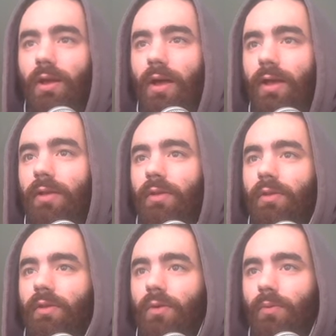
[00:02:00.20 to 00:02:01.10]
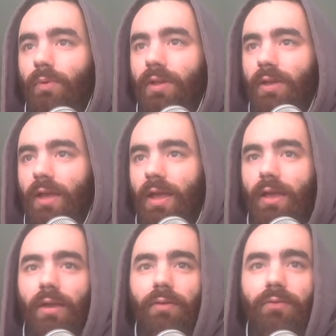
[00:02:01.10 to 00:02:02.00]
the die, we can
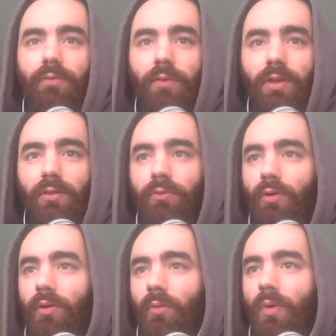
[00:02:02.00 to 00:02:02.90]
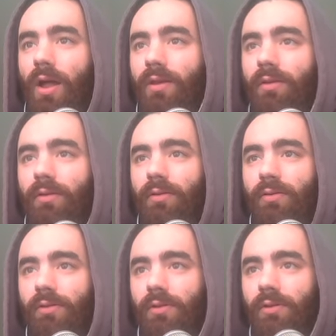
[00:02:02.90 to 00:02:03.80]
have, we can throw a one,
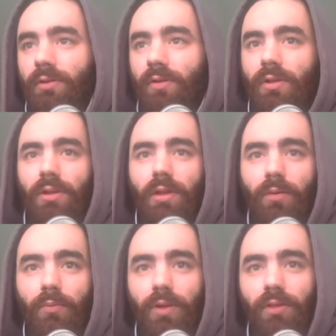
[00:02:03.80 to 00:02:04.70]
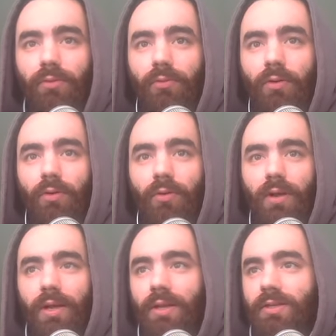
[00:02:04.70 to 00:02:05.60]
and we can throw
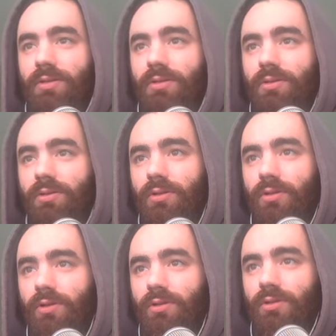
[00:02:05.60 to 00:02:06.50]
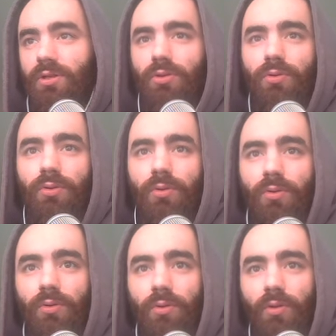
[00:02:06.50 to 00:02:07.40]
a two,
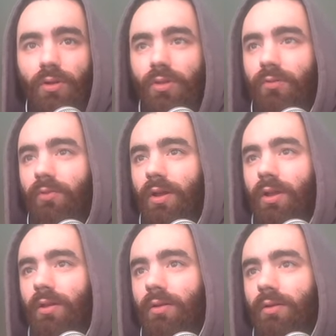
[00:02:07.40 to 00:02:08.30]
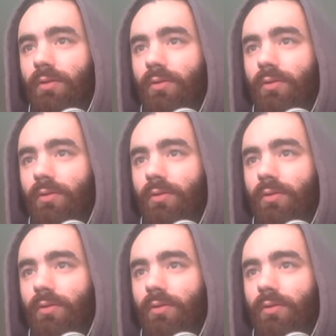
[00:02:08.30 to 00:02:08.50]
a three,